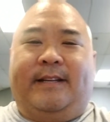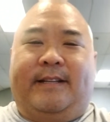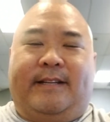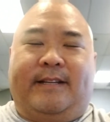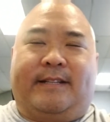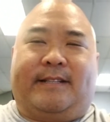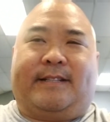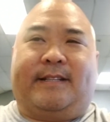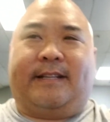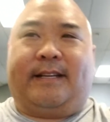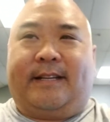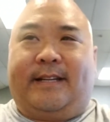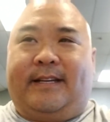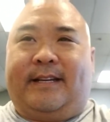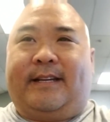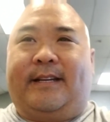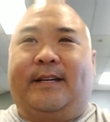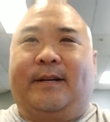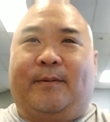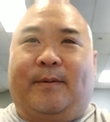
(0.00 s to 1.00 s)
to
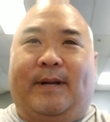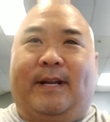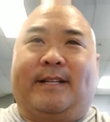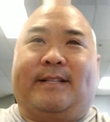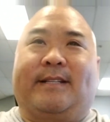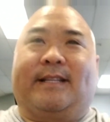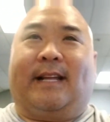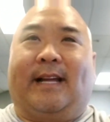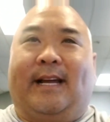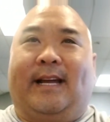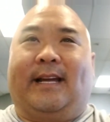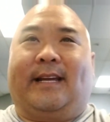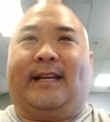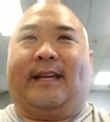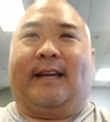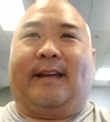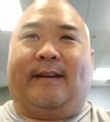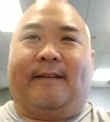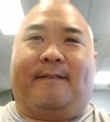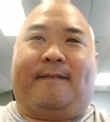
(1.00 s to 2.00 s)
see what it's like
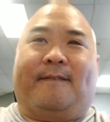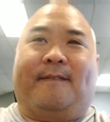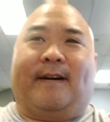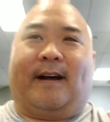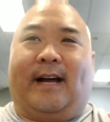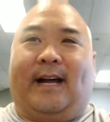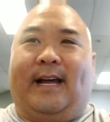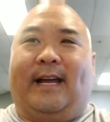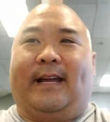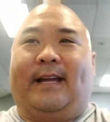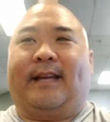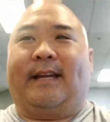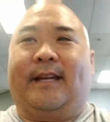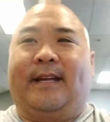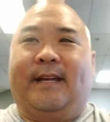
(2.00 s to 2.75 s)
if I